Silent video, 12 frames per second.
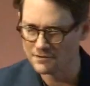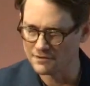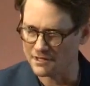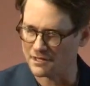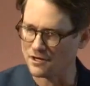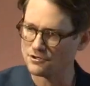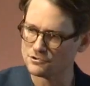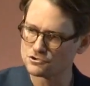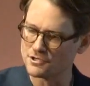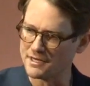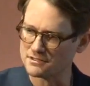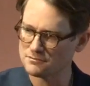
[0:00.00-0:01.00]
that are
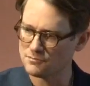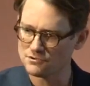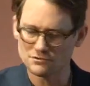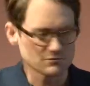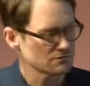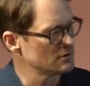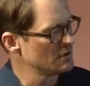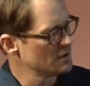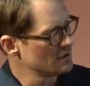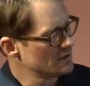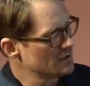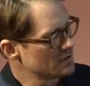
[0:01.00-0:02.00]
intractables,
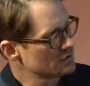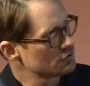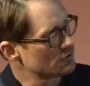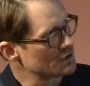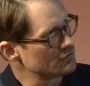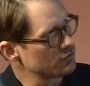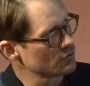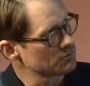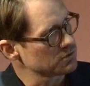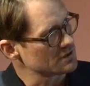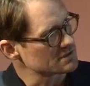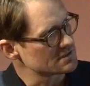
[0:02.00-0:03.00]
24
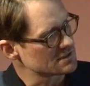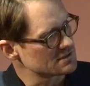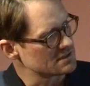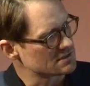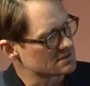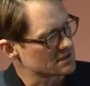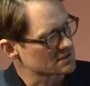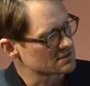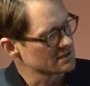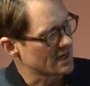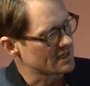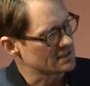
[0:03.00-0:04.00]
plus 66,
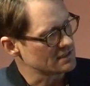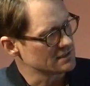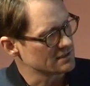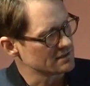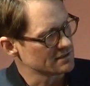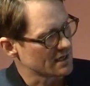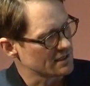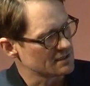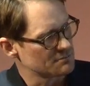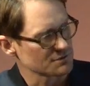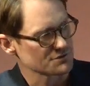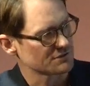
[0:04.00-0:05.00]

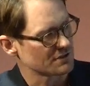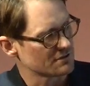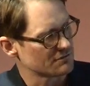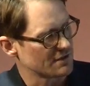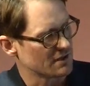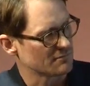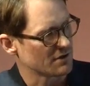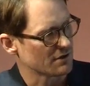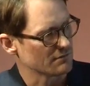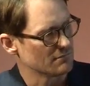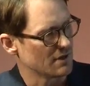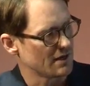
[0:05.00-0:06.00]
90% of them
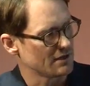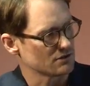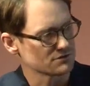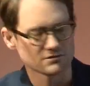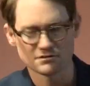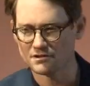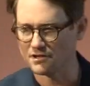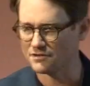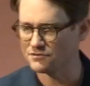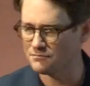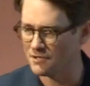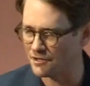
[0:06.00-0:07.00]
are mild
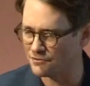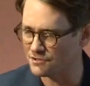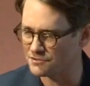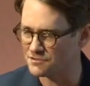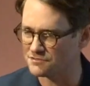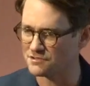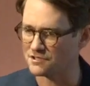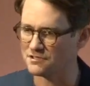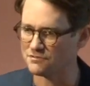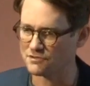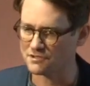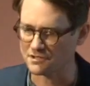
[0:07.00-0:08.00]
to moderate to
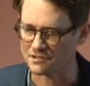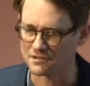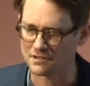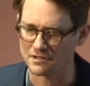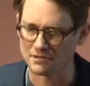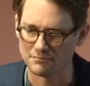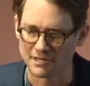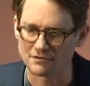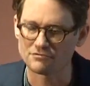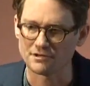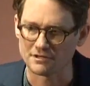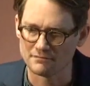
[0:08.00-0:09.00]
significant
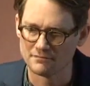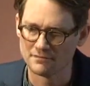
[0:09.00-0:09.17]
benefit.